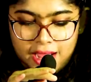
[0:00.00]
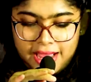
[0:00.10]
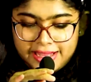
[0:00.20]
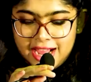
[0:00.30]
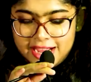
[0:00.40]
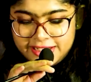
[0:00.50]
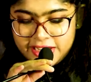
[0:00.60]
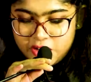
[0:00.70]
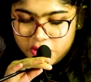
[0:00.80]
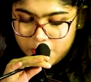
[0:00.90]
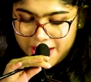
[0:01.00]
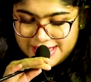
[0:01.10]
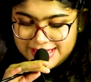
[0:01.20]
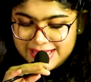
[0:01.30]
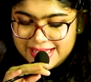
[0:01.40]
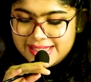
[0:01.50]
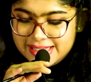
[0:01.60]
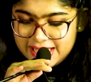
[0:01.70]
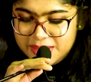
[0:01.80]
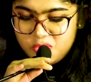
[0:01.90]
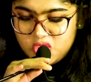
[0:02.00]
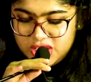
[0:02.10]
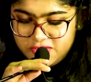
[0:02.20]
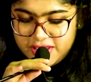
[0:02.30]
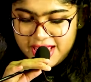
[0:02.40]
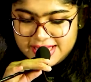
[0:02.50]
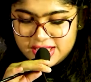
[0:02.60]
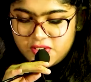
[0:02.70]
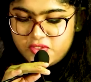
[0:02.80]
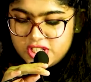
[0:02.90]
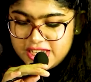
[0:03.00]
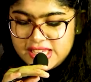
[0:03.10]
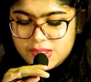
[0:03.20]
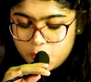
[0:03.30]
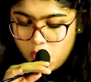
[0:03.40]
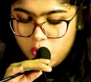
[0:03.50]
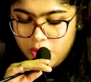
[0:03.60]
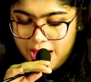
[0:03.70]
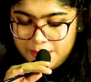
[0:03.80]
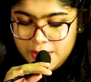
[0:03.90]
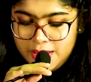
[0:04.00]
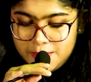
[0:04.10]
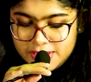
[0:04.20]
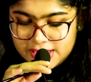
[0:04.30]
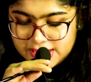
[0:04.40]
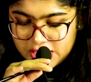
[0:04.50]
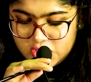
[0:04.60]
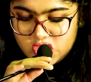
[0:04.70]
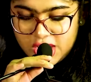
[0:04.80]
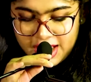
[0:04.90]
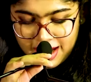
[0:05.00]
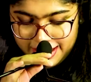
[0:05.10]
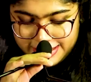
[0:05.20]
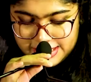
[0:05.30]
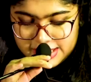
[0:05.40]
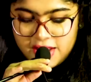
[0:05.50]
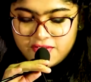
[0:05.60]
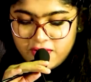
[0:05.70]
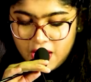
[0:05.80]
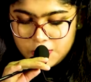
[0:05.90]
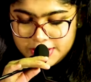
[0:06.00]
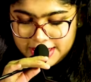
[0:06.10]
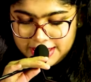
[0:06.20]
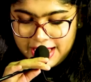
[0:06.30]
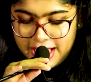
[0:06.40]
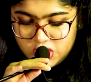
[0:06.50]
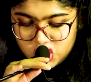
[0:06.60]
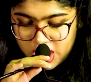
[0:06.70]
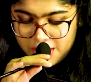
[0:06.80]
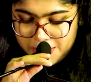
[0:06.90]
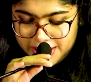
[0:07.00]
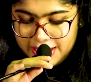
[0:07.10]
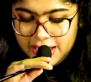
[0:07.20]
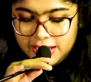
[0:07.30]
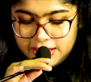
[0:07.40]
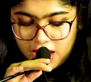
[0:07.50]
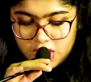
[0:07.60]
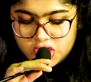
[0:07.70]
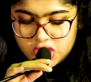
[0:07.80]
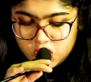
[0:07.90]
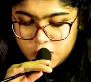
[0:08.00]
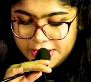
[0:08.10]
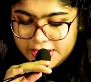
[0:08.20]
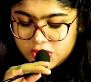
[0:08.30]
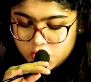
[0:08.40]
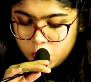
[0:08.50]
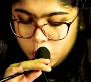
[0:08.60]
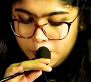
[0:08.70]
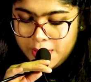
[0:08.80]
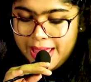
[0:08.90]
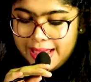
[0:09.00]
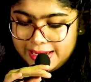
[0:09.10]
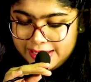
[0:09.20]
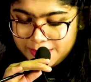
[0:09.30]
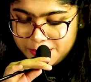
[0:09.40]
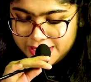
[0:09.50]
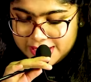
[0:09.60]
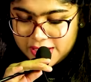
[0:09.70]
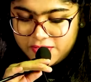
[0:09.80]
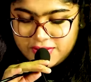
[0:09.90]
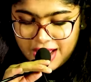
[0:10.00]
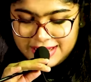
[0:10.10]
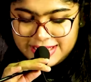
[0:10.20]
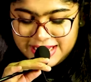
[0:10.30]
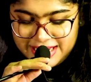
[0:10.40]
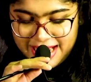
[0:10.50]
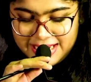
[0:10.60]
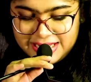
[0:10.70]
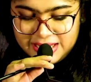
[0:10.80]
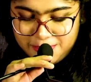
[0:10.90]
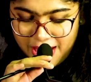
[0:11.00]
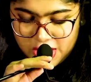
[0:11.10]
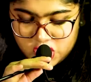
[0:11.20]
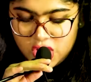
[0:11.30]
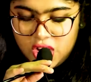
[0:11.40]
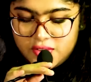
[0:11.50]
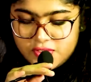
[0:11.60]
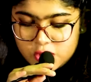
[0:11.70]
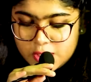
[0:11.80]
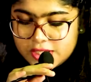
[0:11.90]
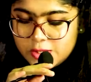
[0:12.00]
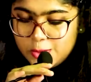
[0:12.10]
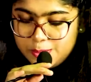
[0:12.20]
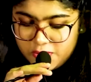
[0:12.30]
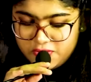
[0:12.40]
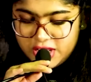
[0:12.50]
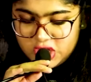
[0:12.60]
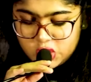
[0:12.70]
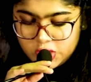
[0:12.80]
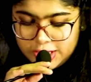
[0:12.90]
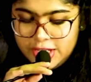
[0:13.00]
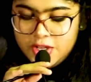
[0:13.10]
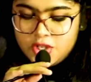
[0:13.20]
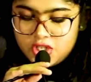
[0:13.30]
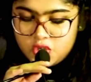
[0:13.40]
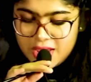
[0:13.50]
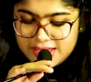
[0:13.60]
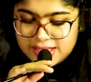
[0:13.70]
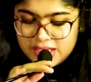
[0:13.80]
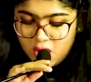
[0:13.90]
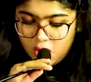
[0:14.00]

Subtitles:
I kindly request the esteemed chief guest of today's program, Mr. Sunjoy Hans, founder and chairman, Lalchnd Jewellers Group and alumnus of 1980 batch of Stewart School, Bhubaneswar, to address the